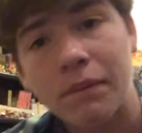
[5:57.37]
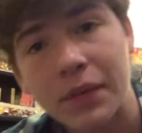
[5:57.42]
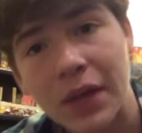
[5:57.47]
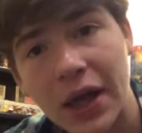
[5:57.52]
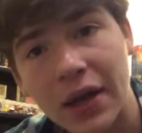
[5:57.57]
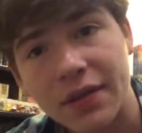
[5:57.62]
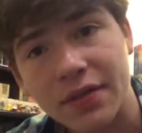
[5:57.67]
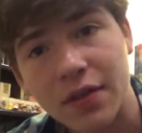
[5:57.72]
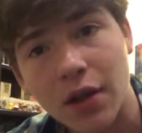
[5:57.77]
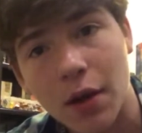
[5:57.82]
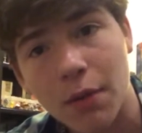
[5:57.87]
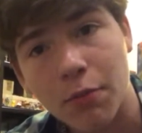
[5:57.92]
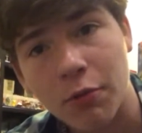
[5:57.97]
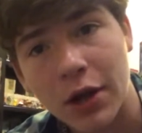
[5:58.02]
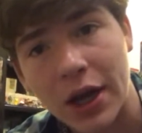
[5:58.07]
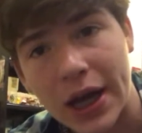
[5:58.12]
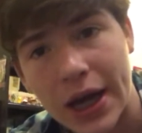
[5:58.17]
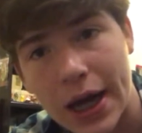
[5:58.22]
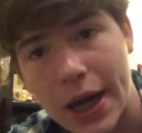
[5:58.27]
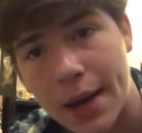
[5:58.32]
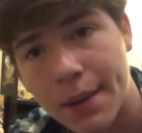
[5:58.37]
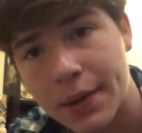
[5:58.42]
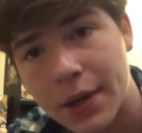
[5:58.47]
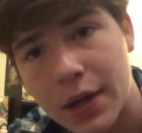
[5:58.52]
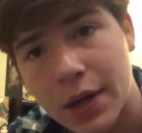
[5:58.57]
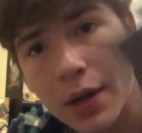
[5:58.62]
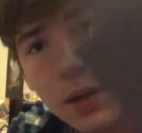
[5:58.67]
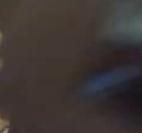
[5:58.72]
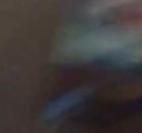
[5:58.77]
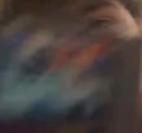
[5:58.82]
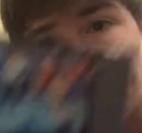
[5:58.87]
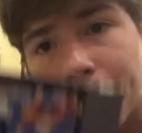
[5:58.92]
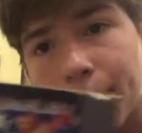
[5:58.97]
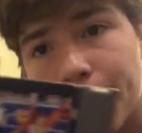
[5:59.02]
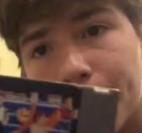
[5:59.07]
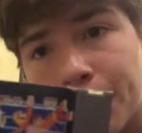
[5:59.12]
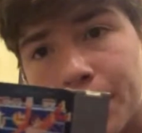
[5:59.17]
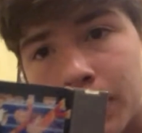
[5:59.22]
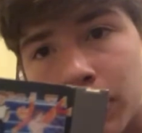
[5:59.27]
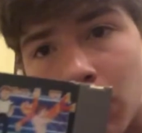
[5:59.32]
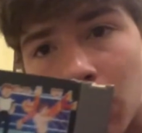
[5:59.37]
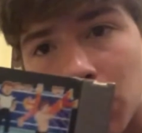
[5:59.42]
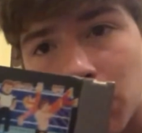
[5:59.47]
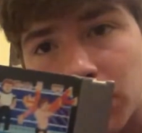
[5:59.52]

Next up we have Pro